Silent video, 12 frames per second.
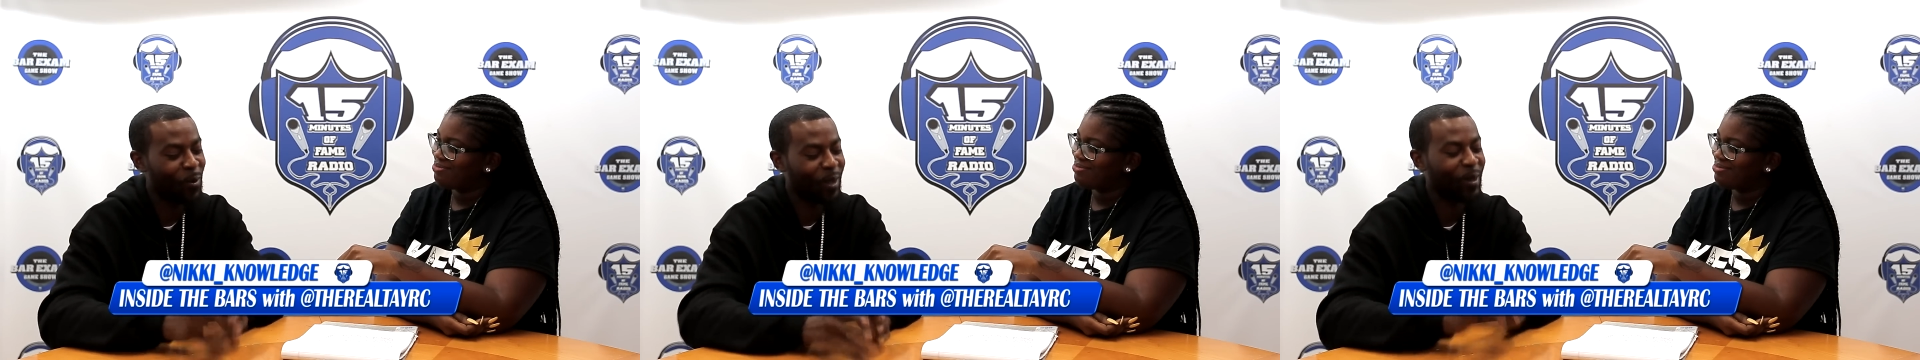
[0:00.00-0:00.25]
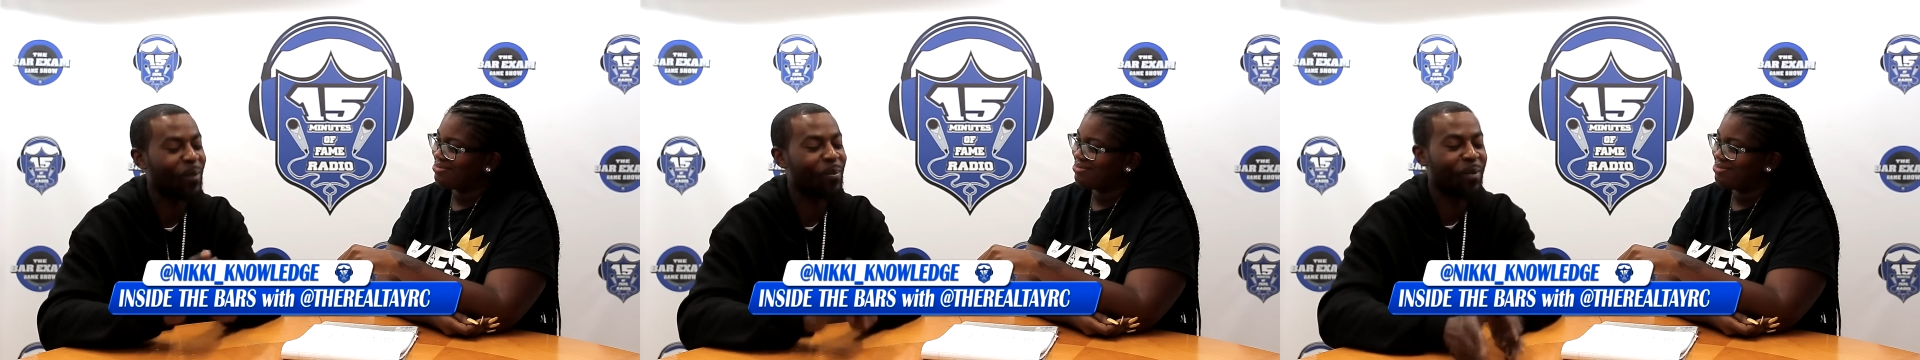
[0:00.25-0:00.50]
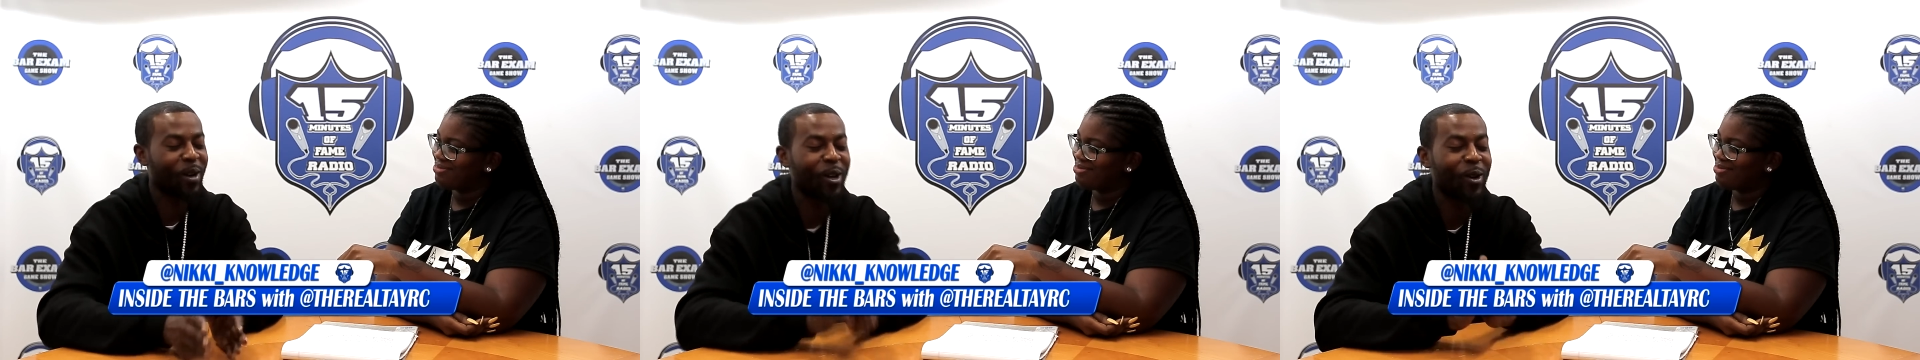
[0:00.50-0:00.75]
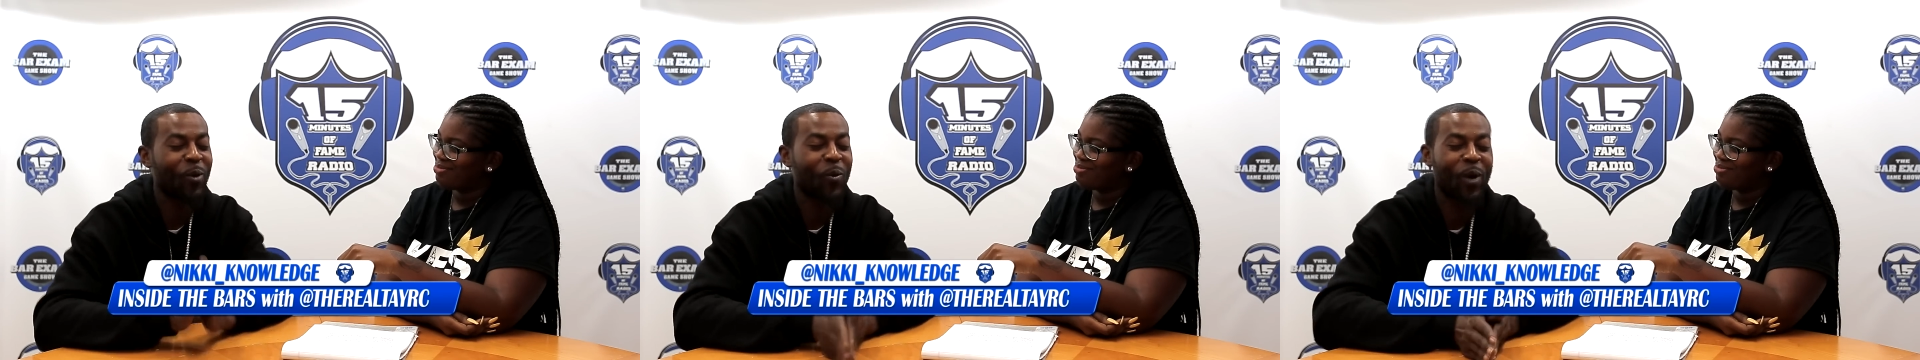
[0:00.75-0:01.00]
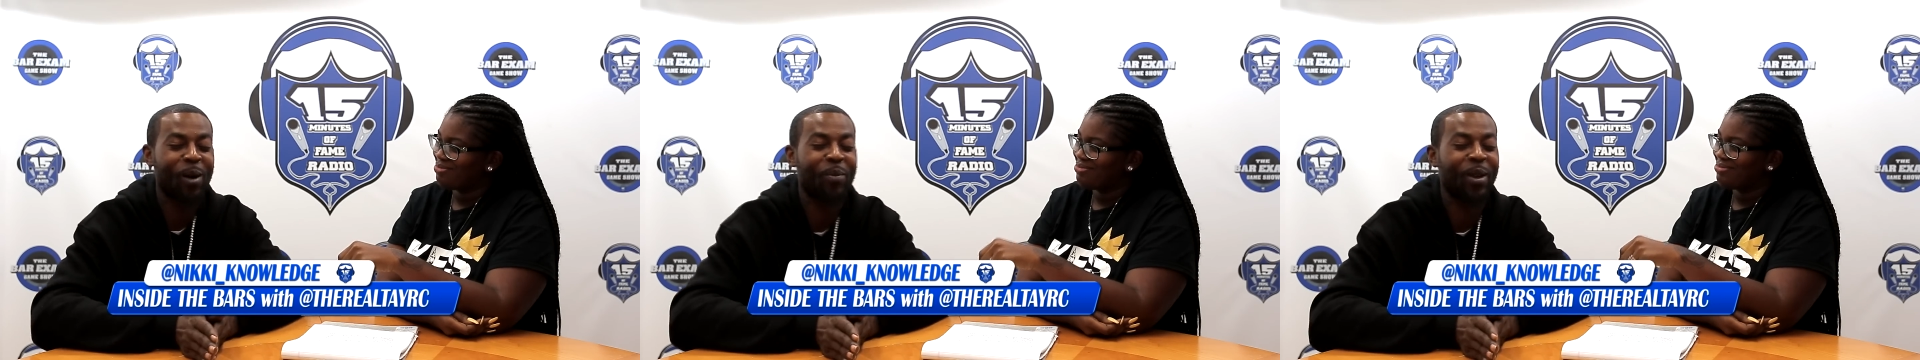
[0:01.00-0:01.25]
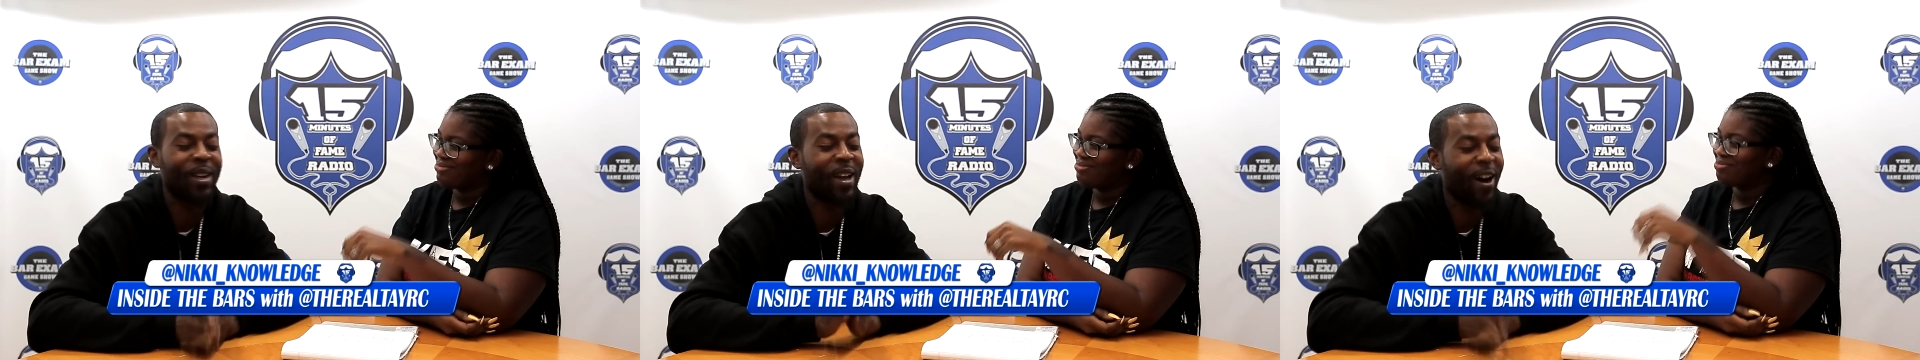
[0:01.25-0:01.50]
Speaker 1: with the murder
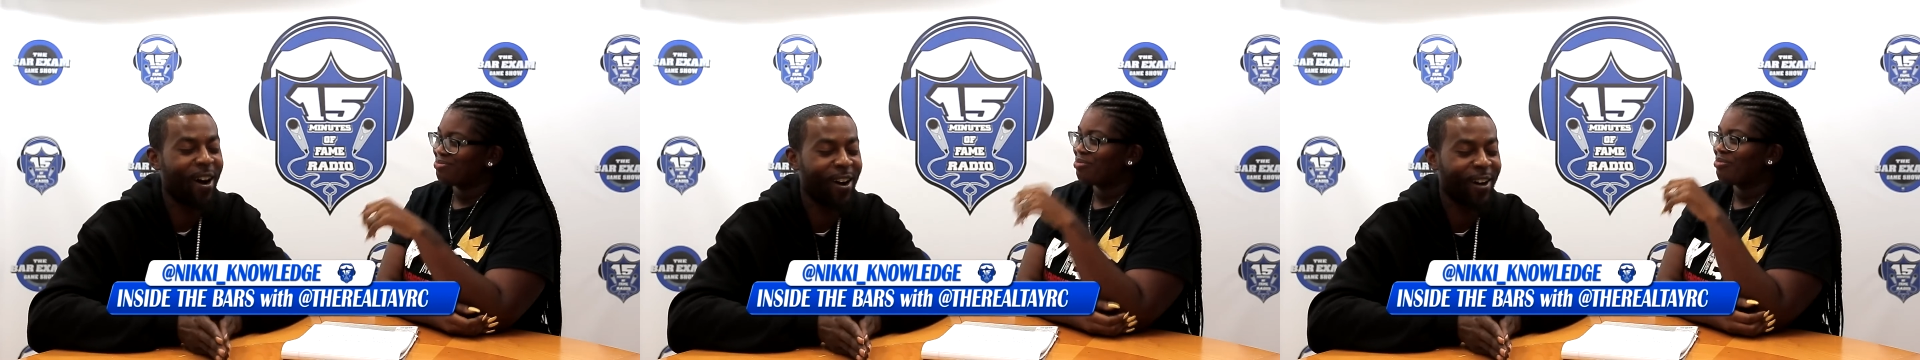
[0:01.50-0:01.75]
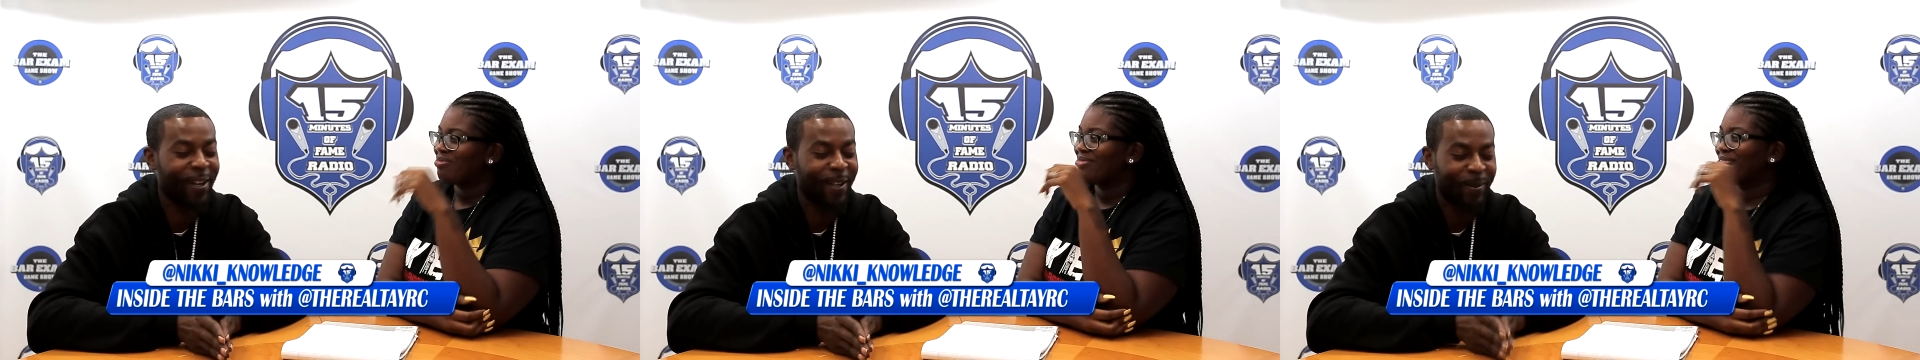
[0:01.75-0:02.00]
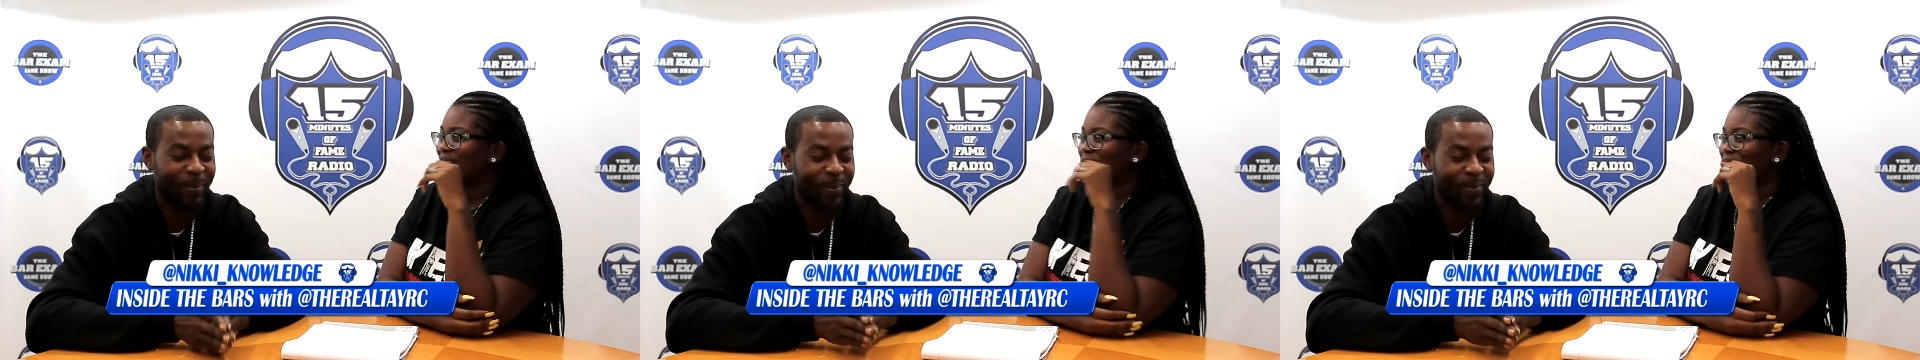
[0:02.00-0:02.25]
weapon. Alright.